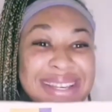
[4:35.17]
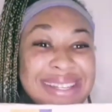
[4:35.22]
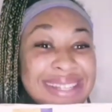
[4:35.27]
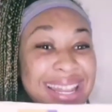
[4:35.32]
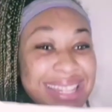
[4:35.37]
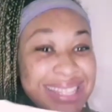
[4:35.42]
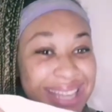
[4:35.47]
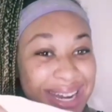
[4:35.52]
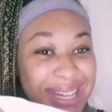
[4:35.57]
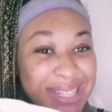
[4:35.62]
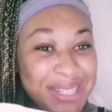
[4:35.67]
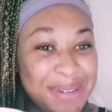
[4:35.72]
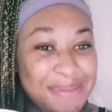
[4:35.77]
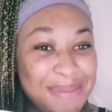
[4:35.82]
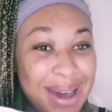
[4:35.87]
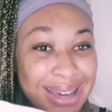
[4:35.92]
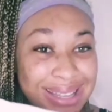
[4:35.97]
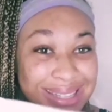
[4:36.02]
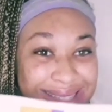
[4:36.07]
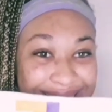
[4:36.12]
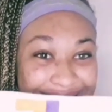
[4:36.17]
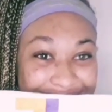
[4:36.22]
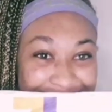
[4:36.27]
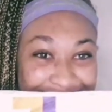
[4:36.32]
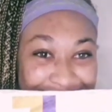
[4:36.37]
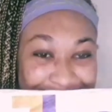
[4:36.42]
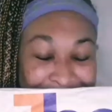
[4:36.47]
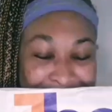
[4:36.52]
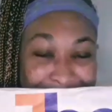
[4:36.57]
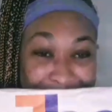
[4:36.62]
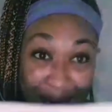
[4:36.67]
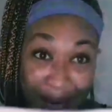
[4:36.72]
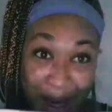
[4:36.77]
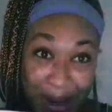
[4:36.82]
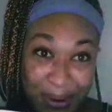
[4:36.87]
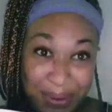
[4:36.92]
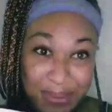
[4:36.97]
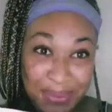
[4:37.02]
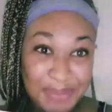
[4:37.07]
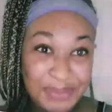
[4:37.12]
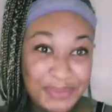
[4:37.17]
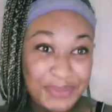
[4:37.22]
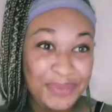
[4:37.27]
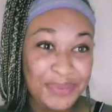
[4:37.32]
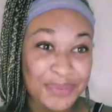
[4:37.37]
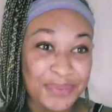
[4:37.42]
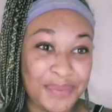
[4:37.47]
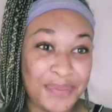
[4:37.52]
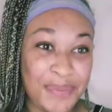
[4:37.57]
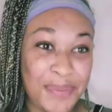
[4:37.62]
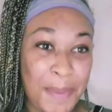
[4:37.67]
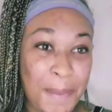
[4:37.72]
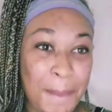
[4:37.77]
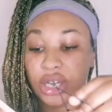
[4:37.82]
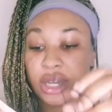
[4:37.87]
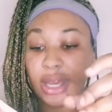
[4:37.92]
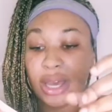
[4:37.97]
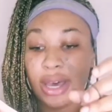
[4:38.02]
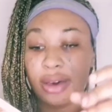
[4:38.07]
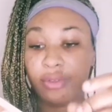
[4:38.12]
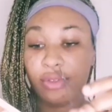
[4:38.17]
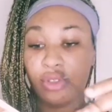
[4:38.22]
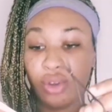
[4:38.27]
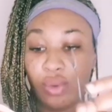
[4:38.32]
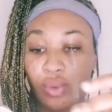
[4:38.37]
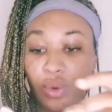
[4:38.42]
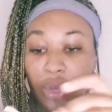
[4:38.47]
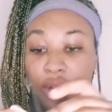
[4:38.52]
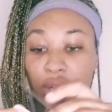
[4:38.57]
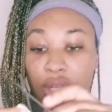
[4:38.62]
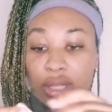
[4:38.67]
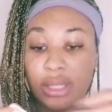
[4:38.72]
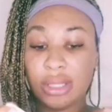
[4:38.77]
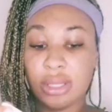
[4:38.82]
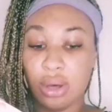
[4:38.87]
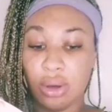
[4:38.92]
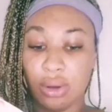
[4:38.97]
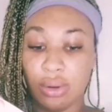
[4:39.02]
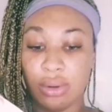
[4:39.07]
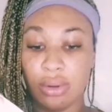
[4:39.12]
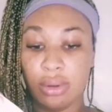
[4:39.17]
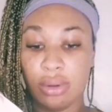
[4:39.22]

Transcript: let's get into the boxing now. They have the wheels. Oh,